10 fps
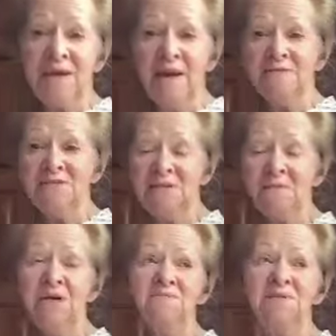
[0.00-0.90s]
down.
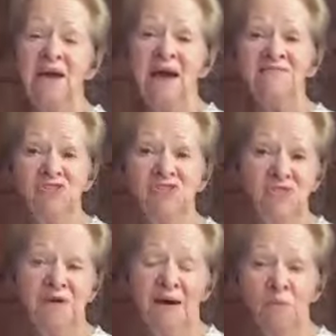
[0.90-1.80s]
Sometimes I have to
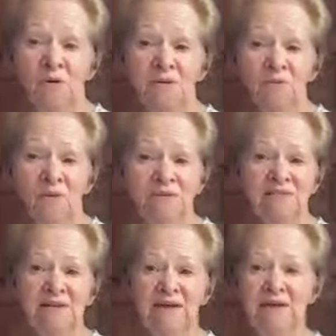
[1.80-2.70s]
do that more than
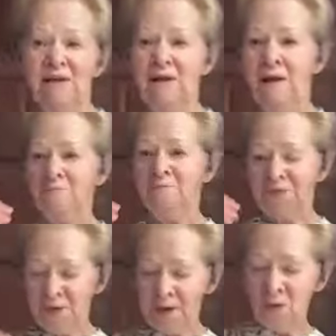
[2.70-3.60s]
once a day.
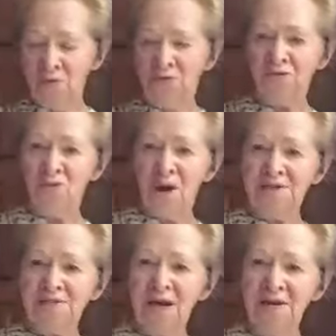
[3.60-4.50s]
Then I go to the
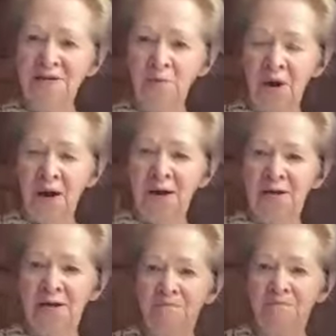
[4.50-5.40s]
right side of the
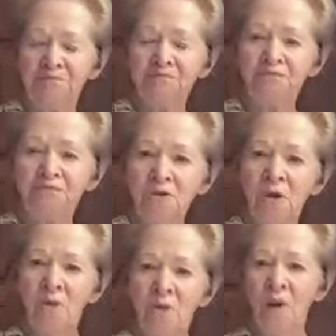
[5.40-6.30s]
body,
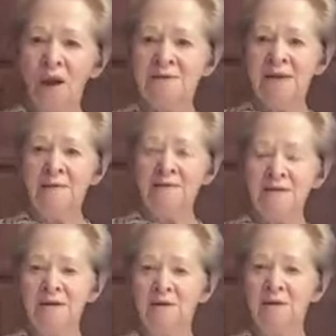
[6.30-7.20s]
right down
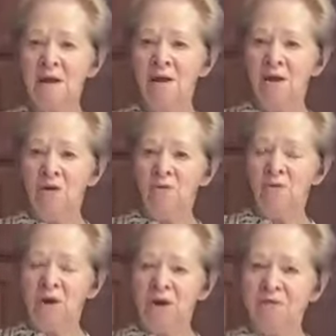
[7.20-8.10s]
here
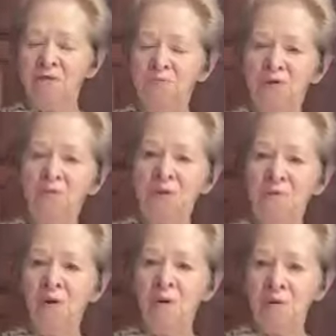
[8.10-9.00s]
where the pubic
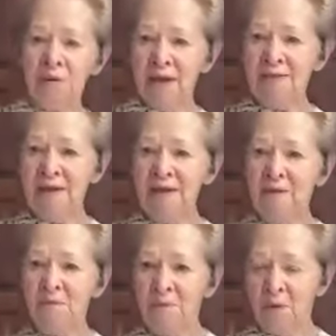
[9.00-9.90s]
bone and the
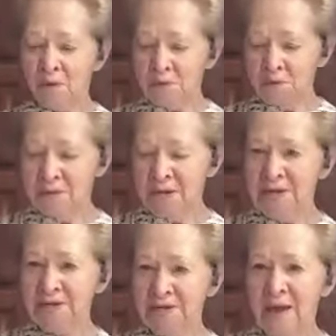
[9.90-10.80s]
hip bone
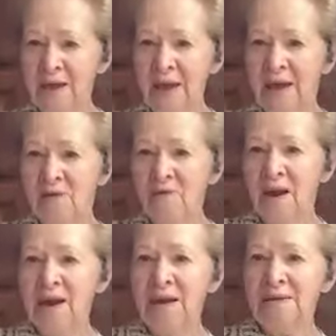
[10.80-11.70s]
meet. And
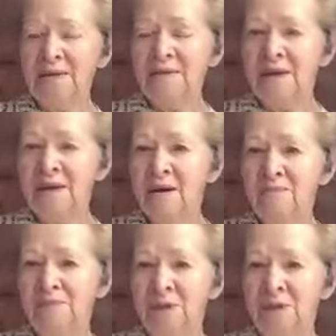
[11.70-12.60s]
right
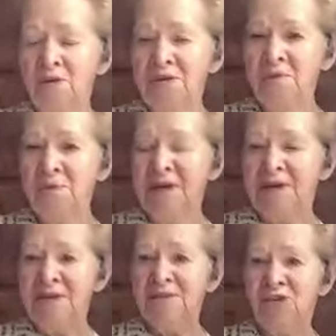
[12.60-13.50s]
there below the
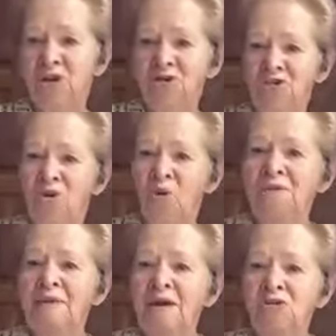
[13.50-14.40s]
appendix, you go
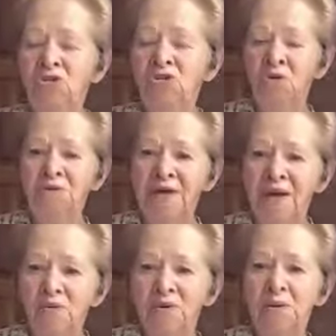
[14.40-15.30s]
in there and you work
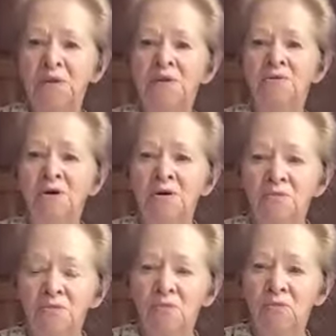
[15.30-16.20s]
that really good
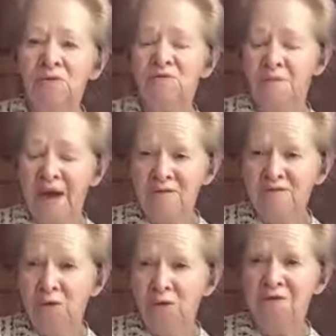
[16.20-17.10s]
with
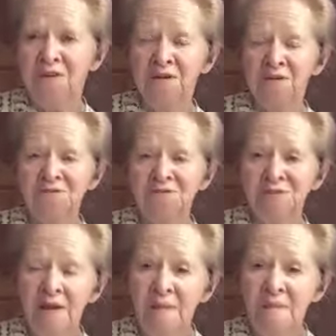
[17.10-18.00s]
about 4 fingers